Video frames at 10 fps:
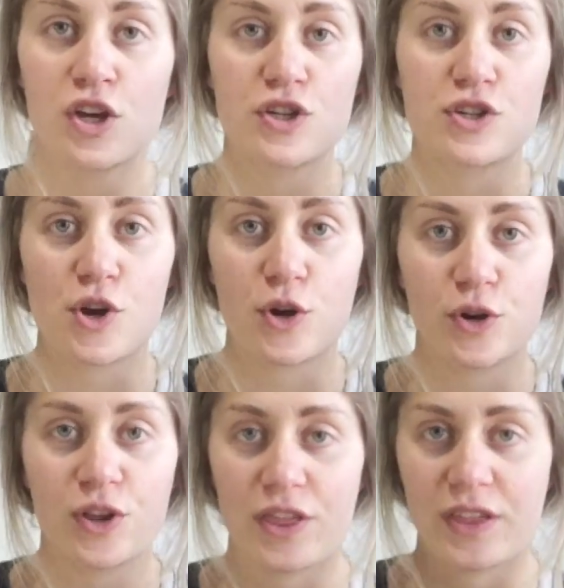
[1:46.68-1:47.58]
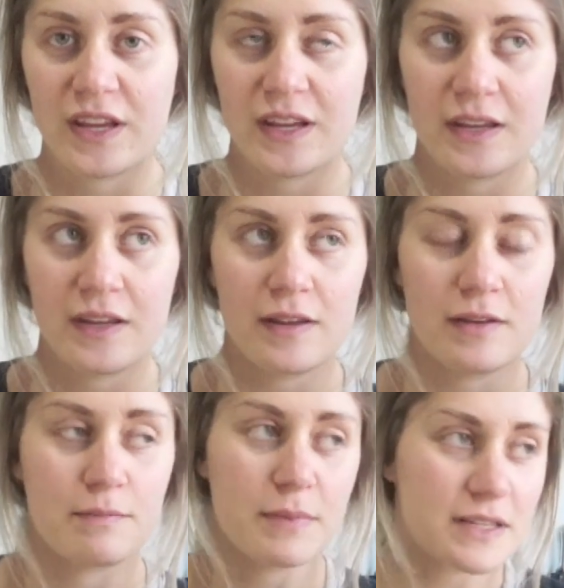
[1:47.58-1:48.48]
So
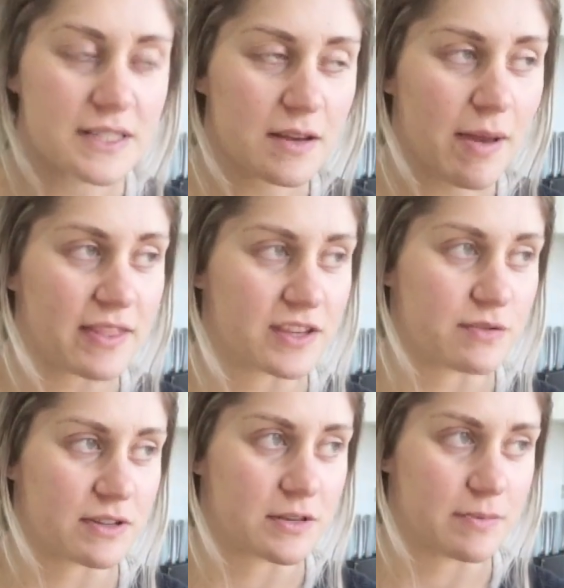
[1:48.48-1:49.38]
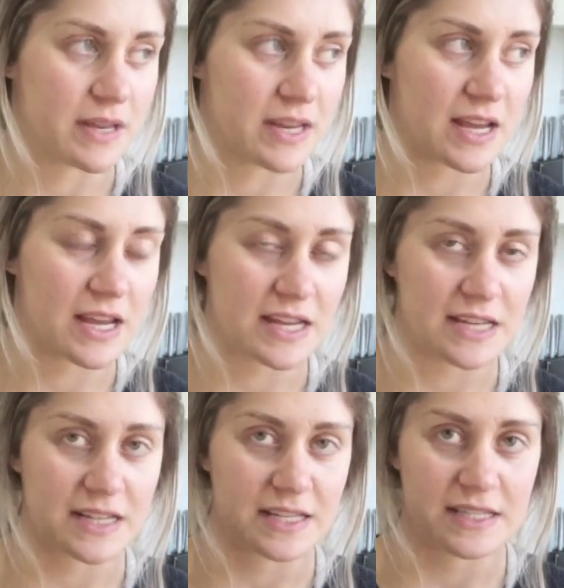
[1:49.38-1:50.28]
the biggest thing about this recipe
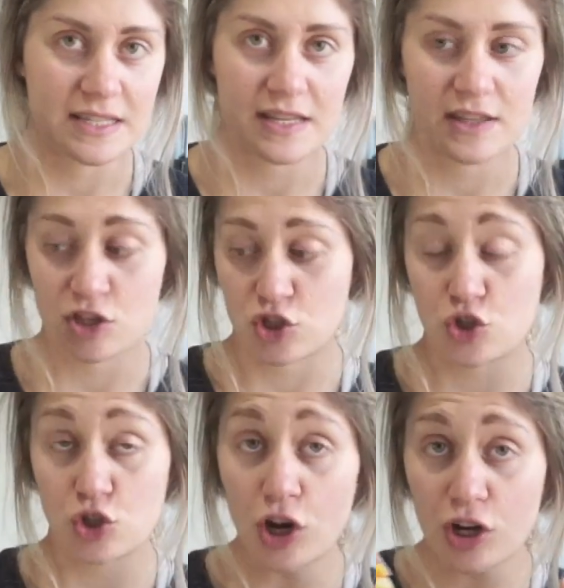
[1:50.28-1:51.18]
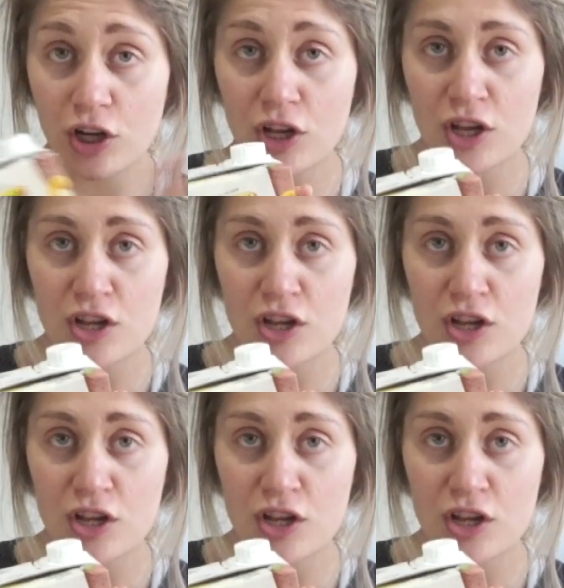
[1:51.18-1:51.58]
is the stock.